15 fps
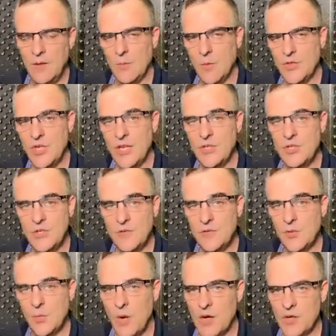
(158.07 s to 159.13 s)
Once you get used
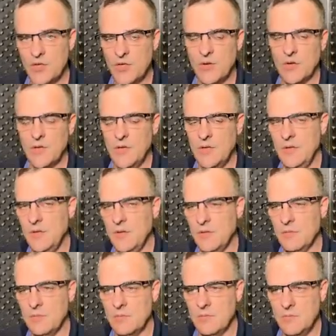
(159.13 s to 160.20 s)
to Wireshark and you